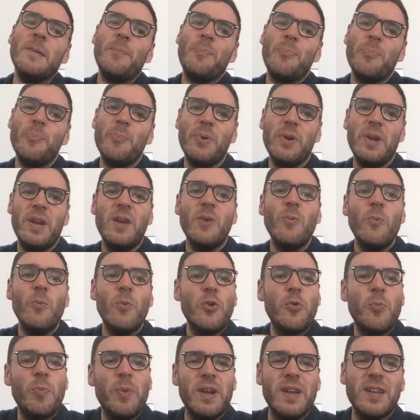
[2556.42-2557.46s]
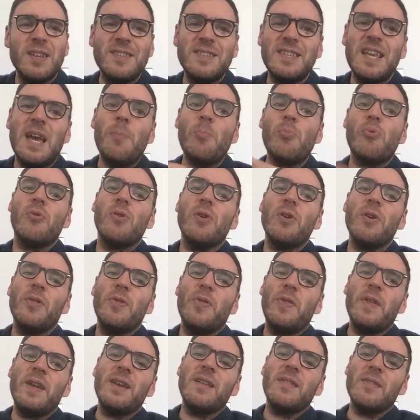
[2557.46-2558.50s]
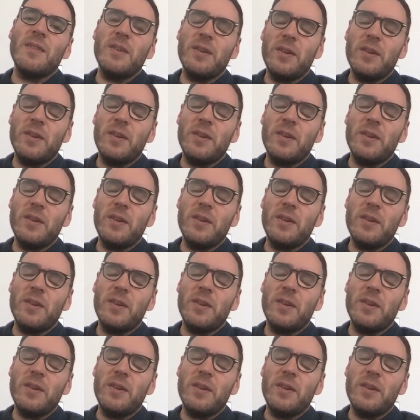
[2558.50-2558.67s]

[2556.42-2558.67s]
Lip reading: But it would be a separate thing